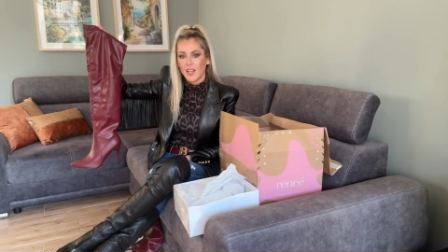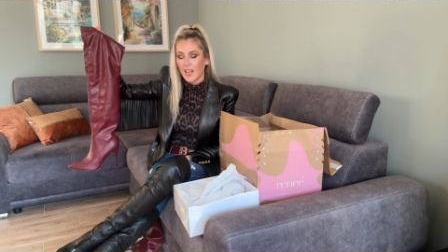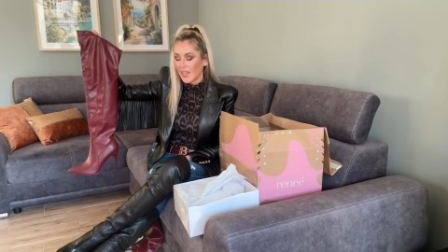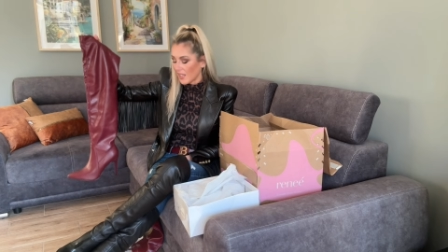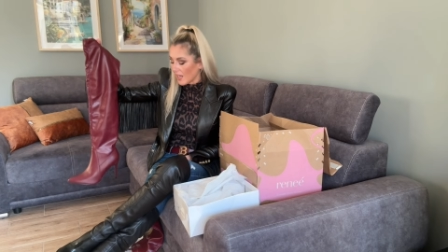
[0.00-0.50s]

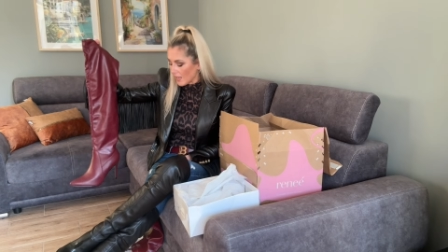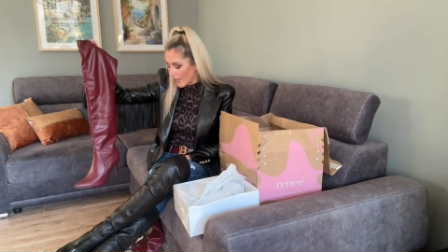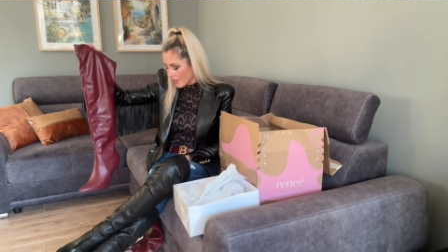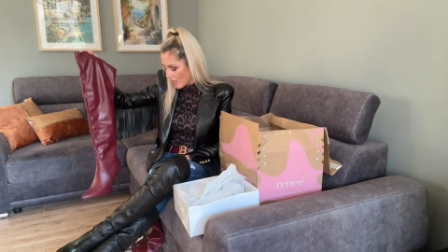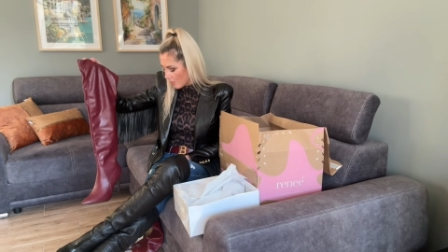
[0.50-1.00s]
I, I
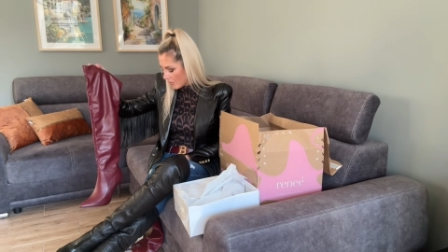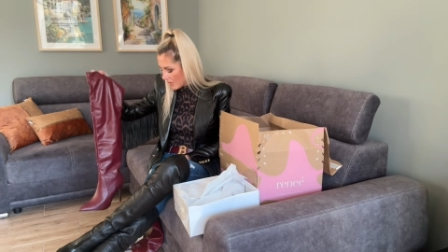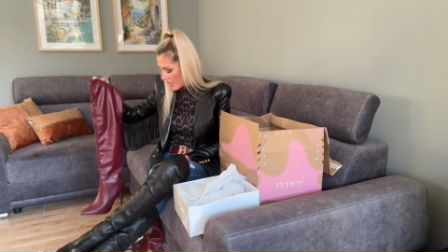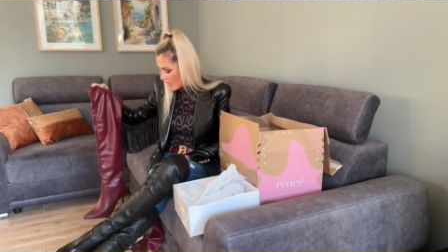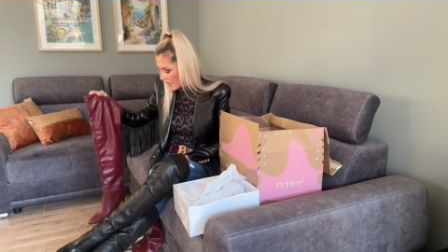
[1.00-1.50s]
like them.
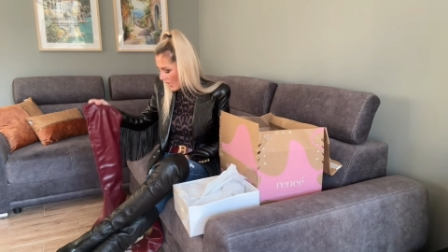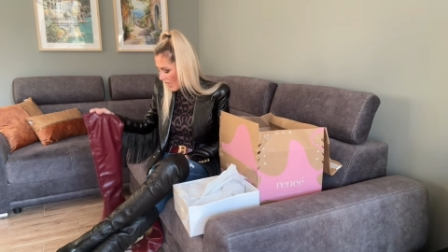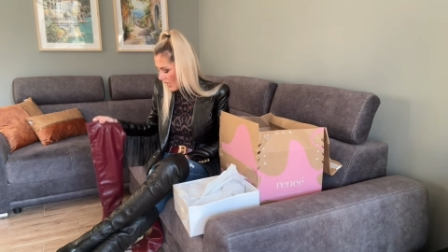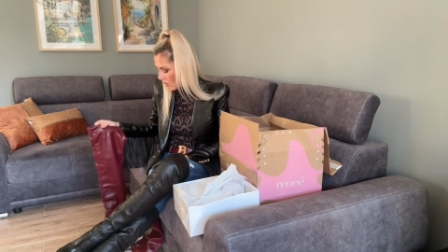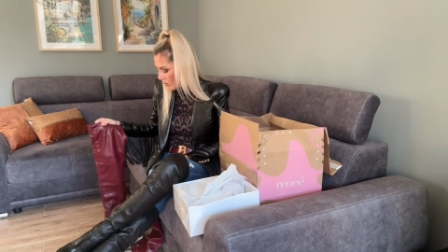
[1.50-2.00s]
They
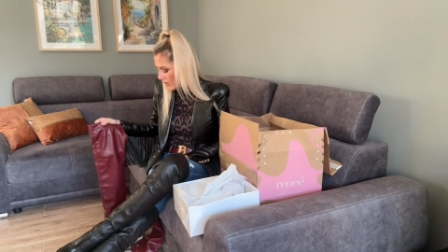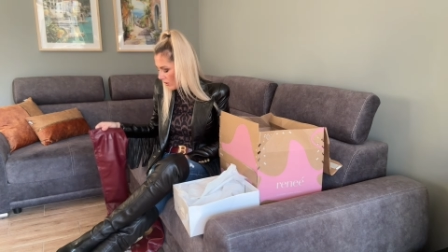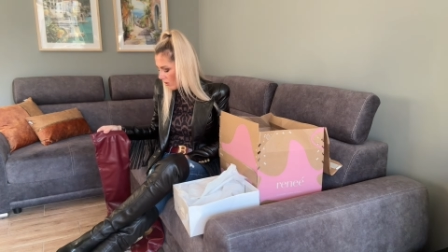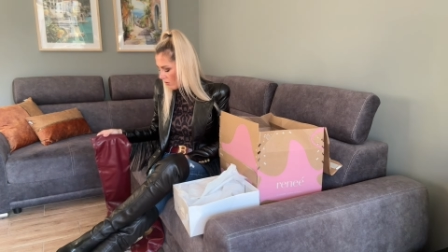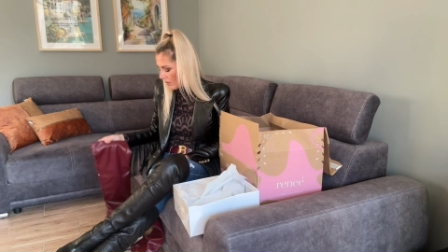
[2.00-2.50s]
are really
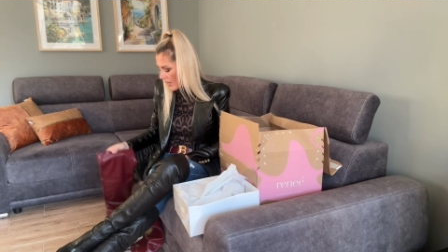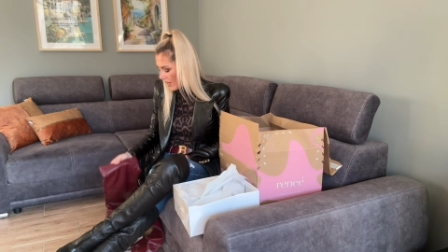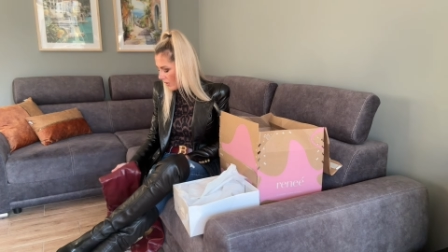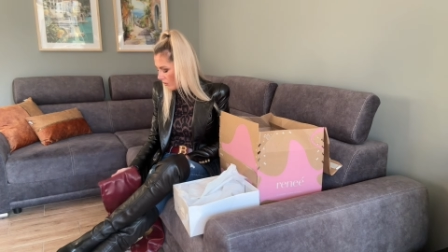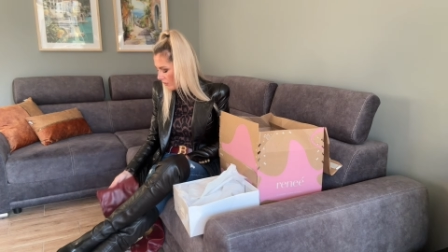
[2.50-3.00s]

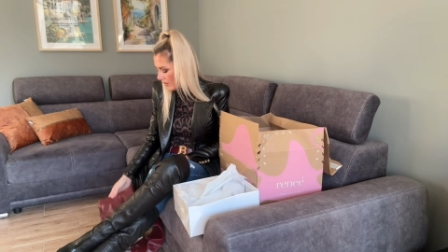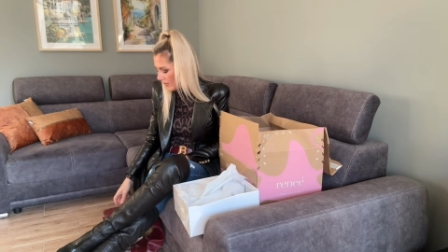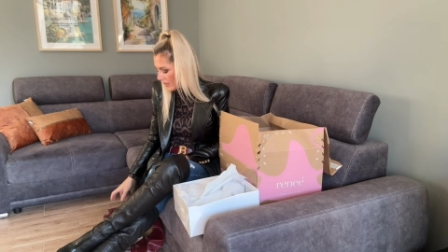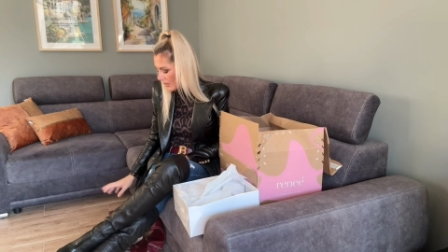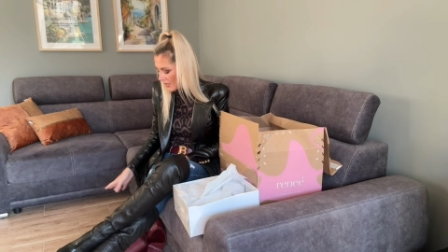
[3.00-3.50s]
okay, really
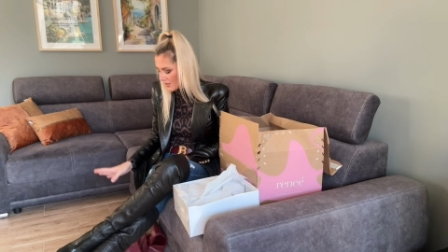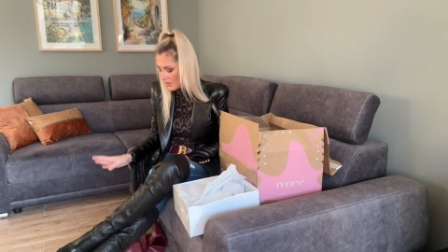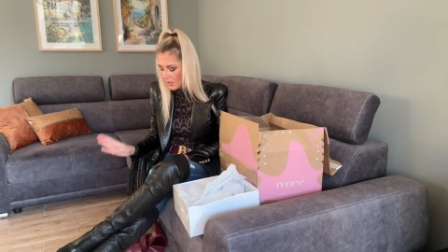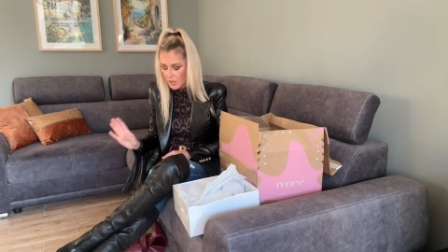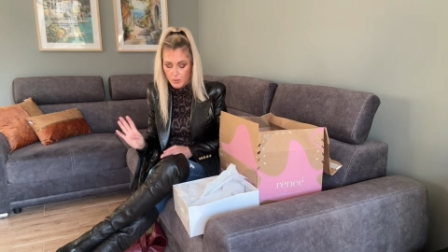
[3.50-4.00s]

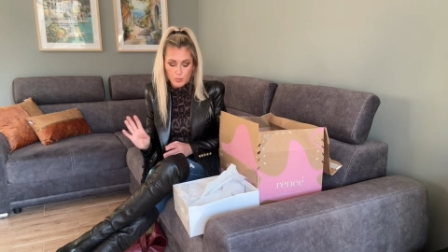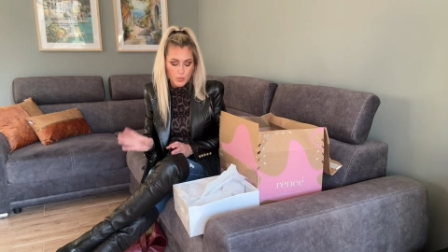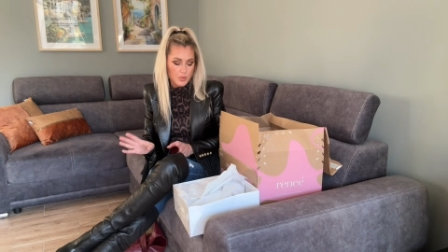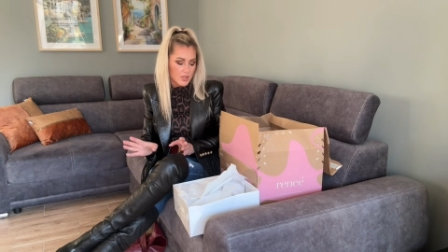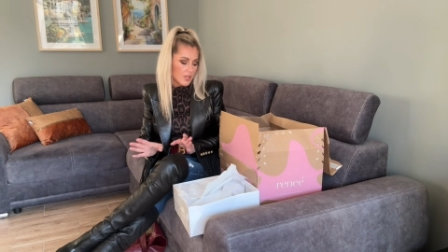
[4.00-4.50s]
classy
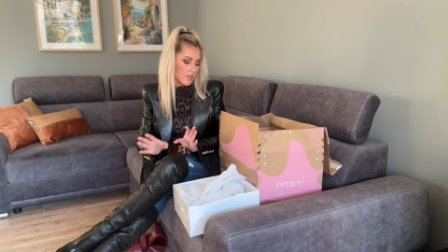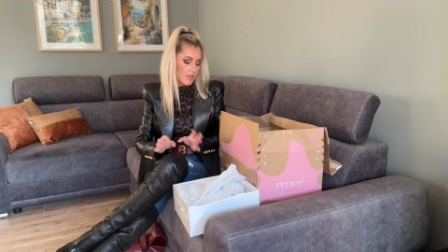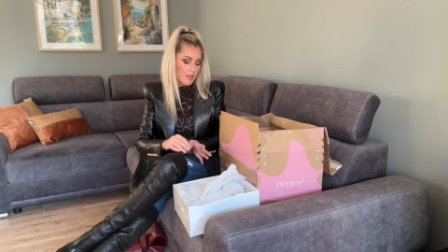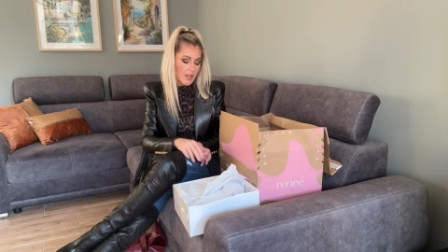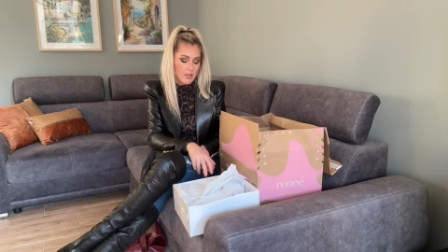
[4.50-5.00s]
boots,
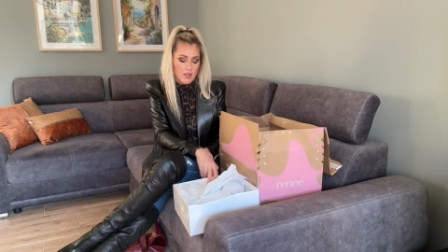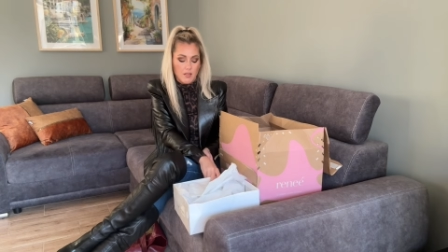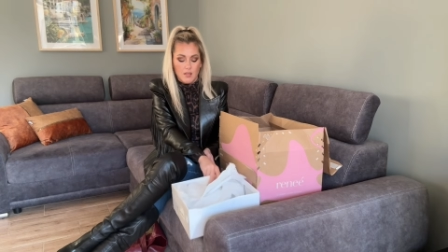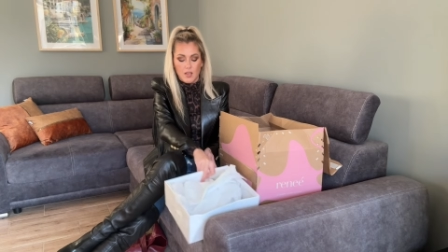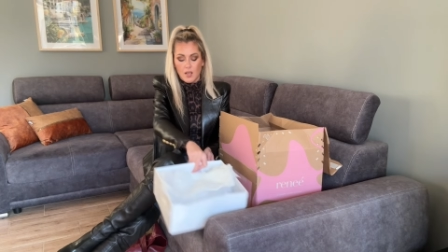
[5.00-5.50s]

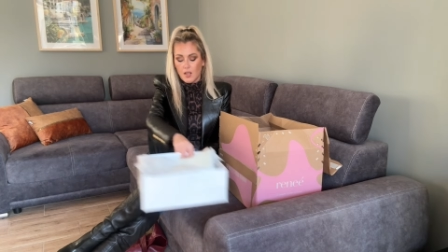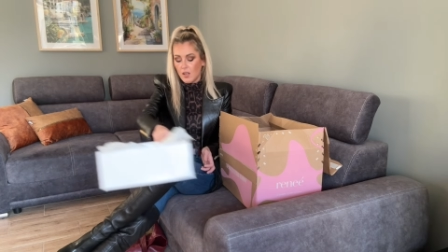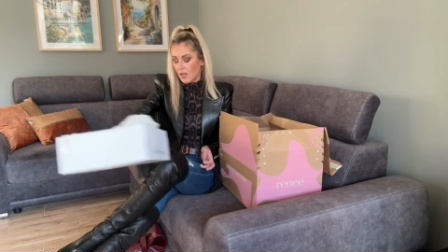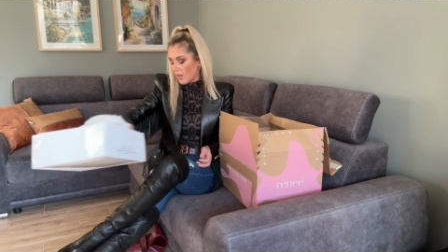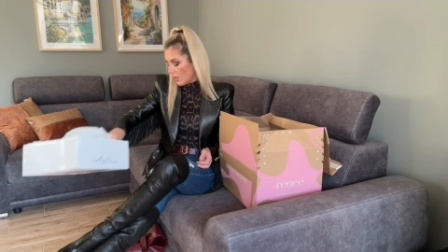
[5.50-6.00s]
nothing
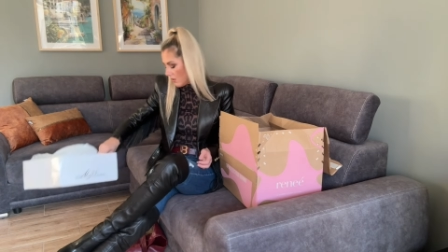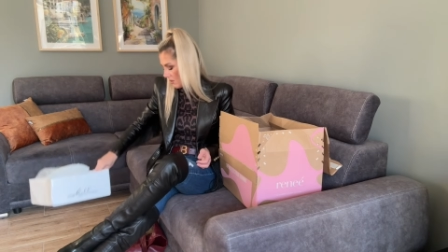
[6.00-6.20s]
like